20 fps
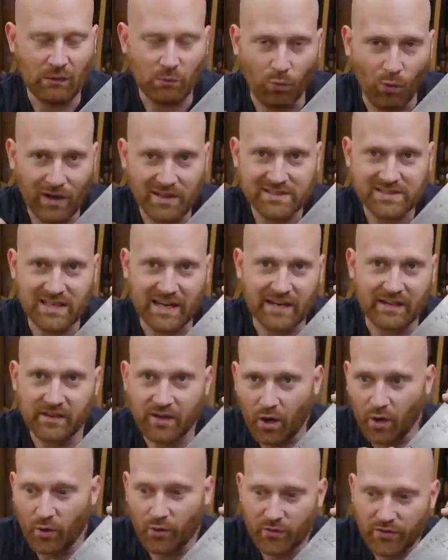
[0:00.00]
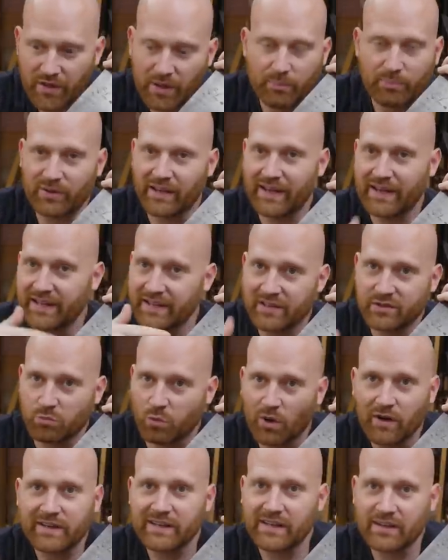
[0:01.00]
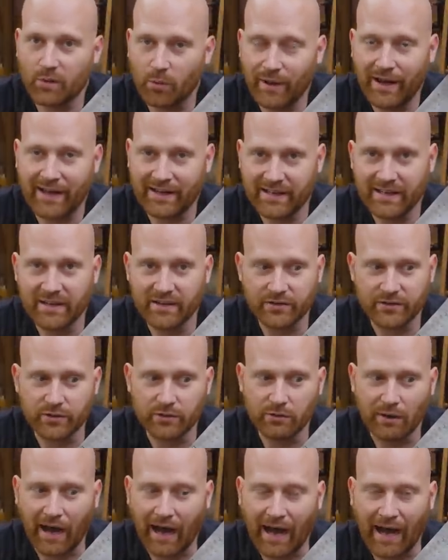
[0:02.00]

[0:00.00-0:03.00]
Once I know that a plane is working the way I need it to,